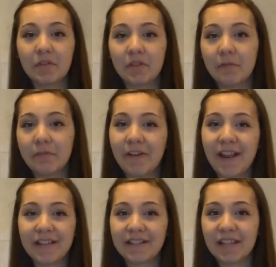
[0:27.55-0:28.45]
some
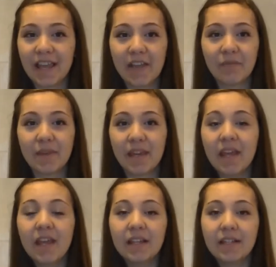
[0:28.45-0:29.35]
friends gave
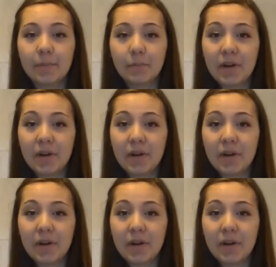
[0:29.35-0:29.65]
me the